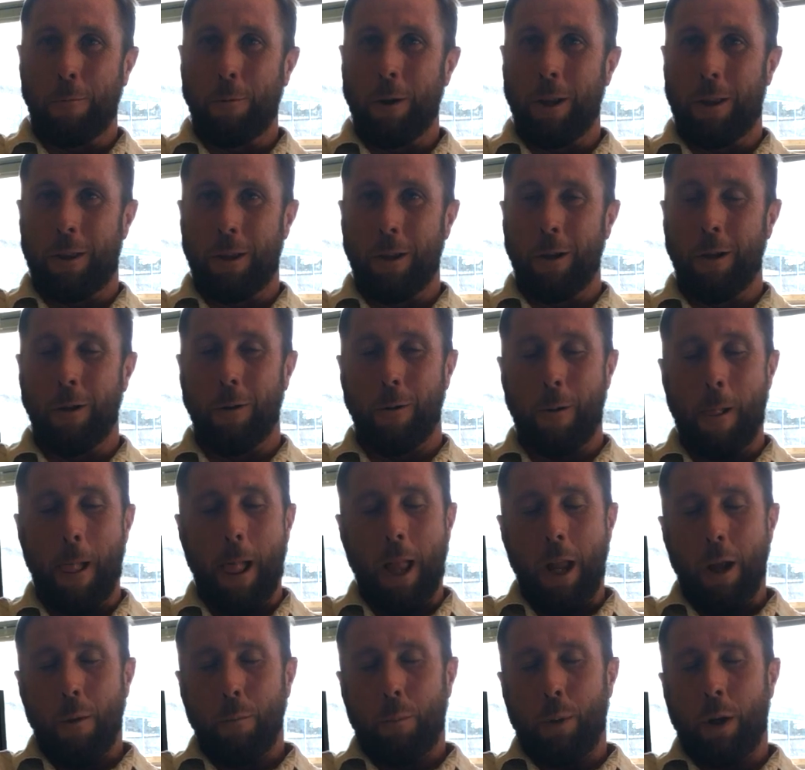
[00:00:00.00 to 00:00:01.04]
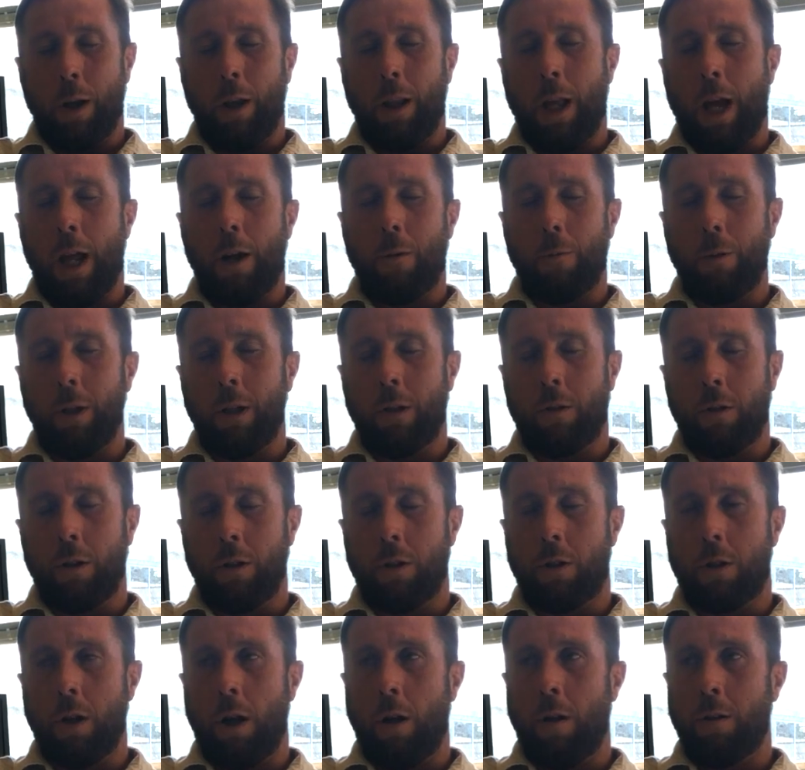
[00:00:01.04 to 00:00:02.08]
with you. But a lot of research
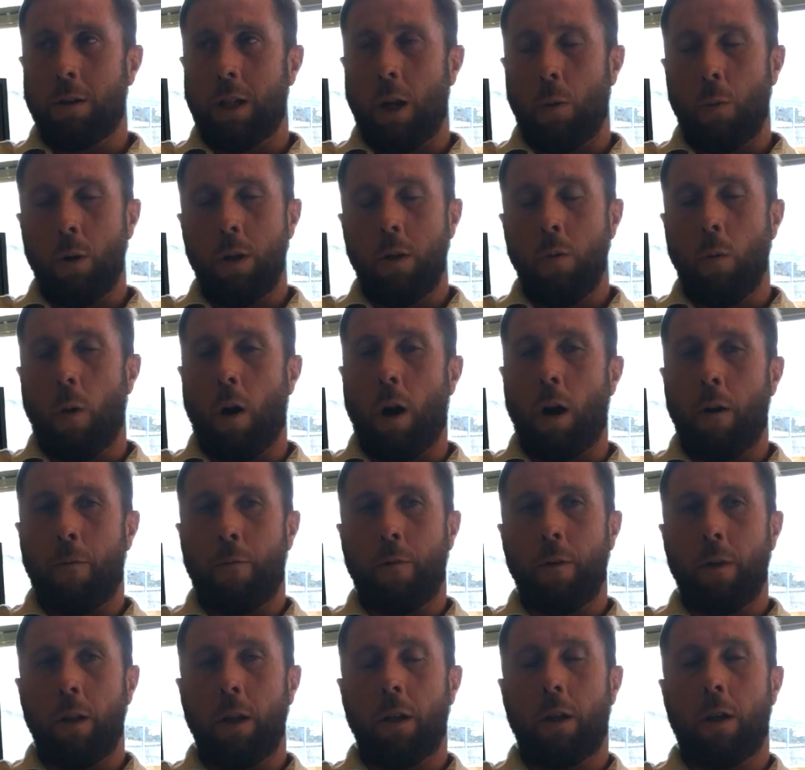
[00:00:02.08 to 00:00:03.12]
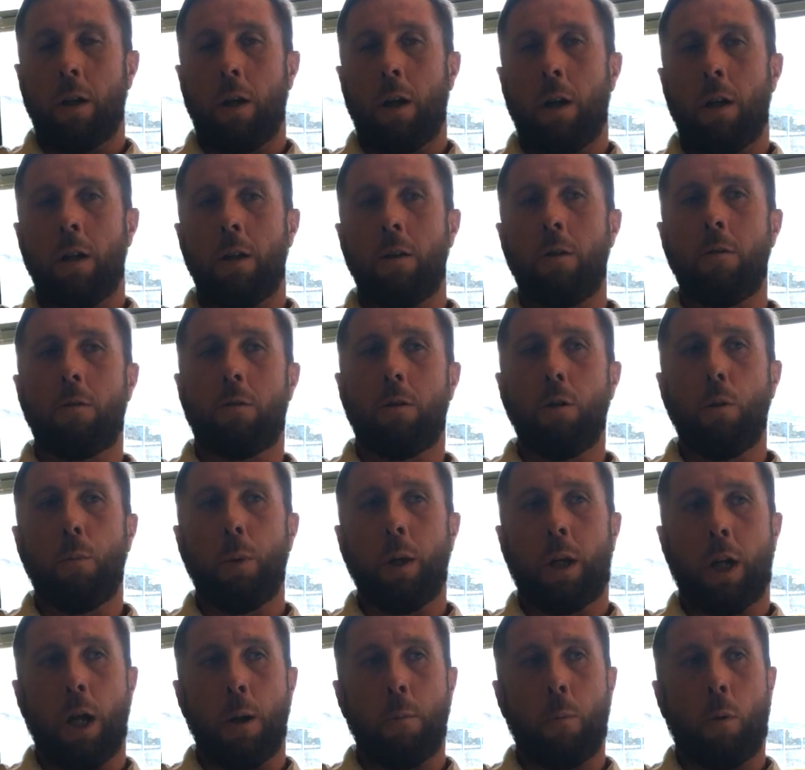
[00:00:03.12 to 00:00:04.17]
shows that when you are feeling good and you do
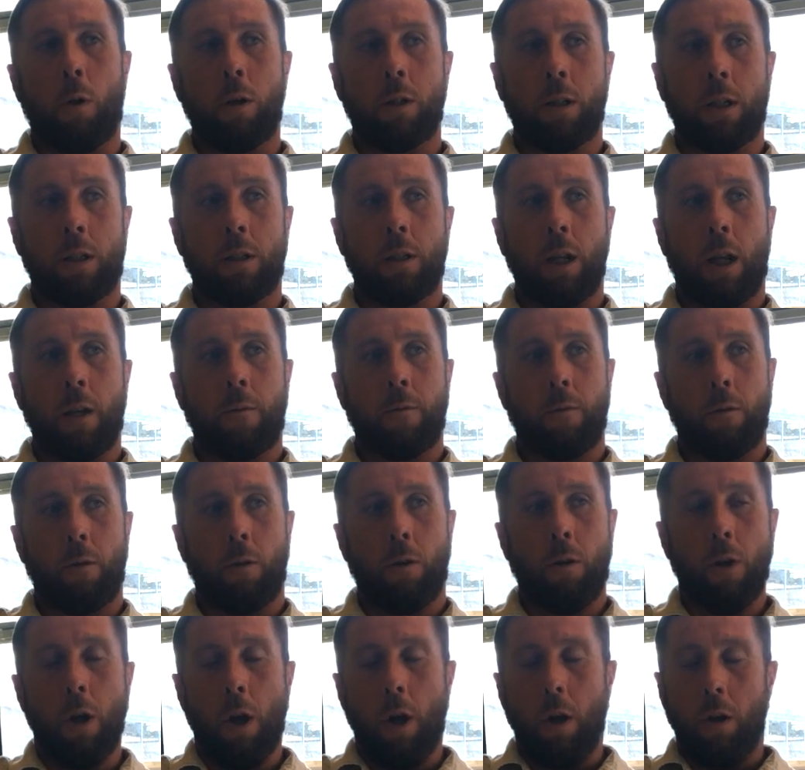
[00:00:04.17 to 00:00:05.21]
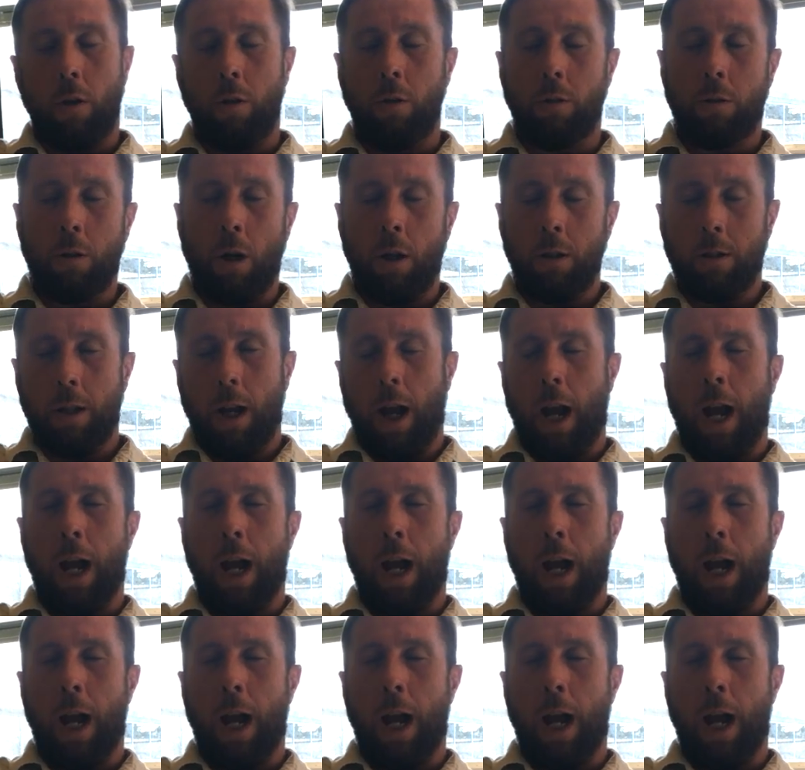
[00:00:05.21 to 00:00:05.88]
become more successful, you start to